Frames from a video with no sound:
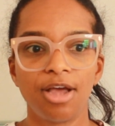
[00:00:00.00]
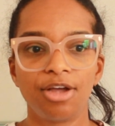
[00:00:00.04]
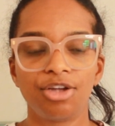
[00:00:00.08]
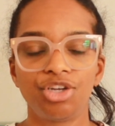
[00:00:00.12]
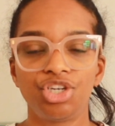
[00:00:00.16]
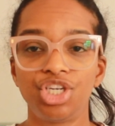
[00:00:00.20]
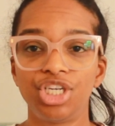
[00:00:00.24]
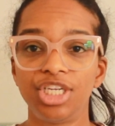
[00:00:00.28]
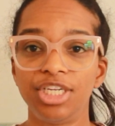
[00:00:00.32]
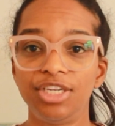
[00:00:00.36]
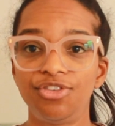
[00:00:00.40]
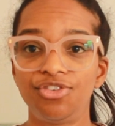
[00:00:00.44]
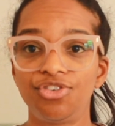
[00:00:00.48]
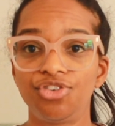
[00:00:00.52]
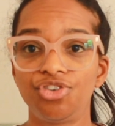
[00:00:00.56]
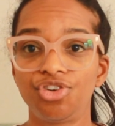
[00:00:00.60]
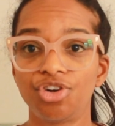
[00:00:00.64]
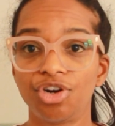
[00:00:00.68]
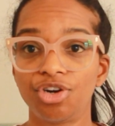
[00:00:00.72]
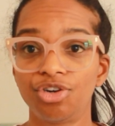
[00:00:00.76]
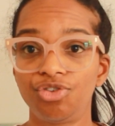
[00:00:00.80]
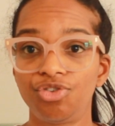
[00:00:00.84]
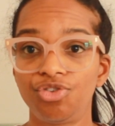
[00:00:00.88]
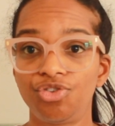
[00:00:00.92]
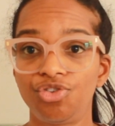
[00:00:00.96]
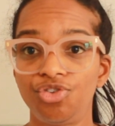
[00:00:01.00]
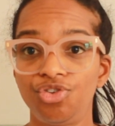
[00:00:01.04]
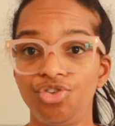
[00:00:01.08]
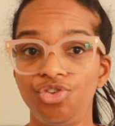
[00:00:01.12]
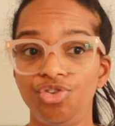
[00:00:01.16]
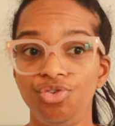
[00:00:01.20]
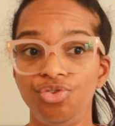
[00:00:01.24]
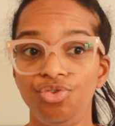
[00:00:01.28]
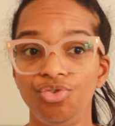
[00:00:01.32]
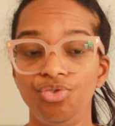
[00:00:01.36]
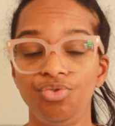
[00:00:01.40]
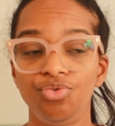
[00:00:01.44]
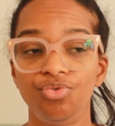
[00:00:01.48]
she starts
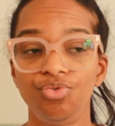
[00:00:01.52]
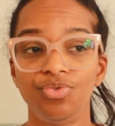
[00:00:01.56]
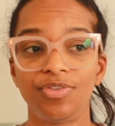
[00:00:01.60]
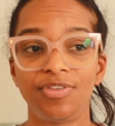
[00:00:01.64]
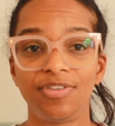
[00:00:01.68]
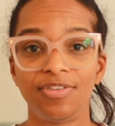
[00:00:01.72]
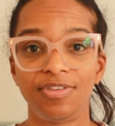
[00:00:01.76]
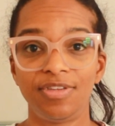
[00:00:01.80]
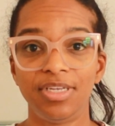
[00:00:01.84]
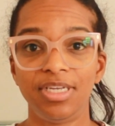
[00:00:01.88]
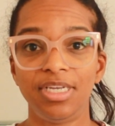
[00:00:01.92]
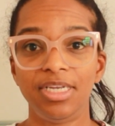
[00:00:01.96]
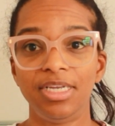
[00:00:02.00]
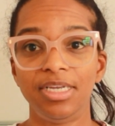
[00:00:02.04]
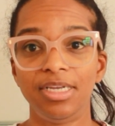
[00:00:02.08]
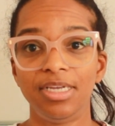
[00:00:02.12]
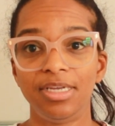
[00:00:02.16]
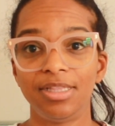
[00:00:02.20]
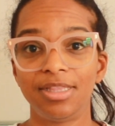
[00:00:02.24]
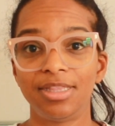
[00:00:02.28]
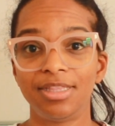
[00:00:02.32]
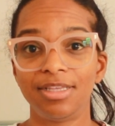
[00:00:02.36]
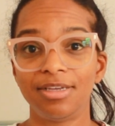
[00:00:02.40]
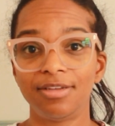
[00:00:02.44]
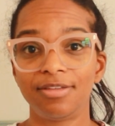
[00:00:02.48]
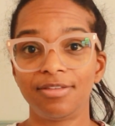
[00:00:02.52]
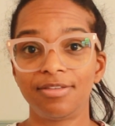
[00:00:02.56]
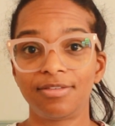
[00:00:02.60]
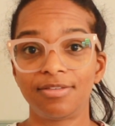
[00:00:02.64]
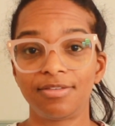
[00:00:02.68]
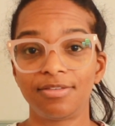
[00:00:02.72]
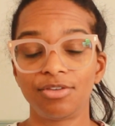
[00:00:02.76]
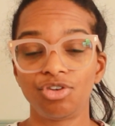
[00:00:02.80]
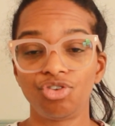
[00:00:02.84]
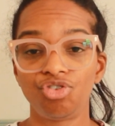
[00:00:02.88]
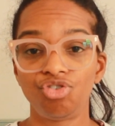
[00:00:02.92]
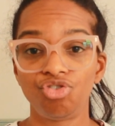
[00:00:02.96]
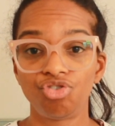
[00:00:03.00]
to see
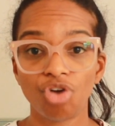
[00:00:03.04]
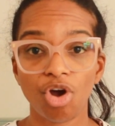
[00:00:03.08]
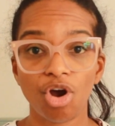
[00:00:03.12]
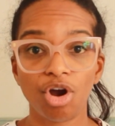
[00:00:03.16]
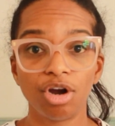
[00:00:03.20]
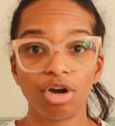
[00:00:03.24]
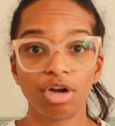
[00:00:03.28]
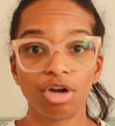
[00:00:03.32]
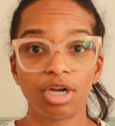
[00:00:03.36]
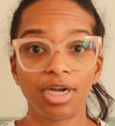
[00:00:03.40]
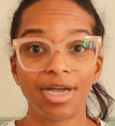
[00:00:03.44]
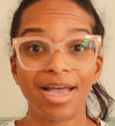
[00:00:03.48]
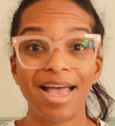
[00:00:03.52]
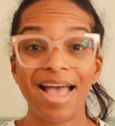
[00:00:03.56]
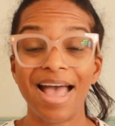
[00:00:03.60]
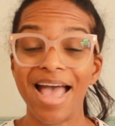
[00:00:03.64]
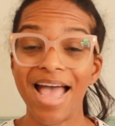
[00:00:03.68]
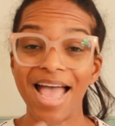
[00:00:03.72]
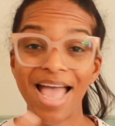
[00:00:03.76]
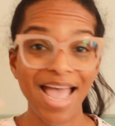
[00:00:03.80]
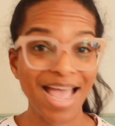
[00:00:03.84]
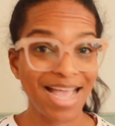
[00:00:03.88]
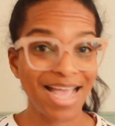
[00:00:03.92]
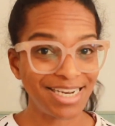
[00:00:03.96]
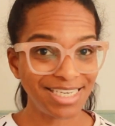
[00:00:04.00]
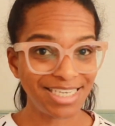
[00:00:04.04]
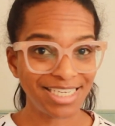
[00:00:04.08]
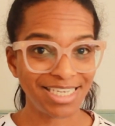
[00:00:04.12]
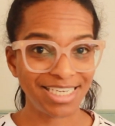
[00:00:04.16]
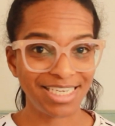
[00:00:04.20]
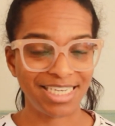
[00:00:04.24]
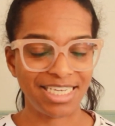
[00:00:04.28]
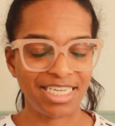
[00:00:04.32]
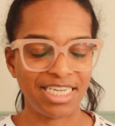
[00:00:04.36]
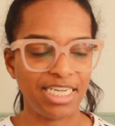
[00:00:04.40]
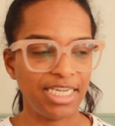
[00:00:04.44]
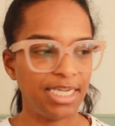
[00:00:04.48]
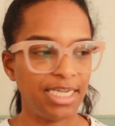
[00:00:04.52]
this dark
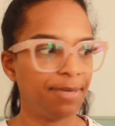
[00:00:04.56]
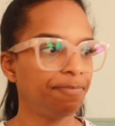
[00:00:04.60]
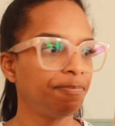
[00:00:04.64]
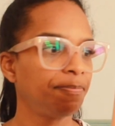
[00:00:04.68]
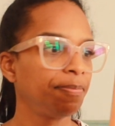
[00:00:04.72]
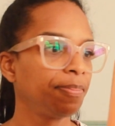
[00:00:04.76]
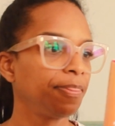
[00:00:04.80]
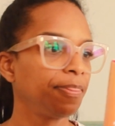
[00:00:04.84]
entity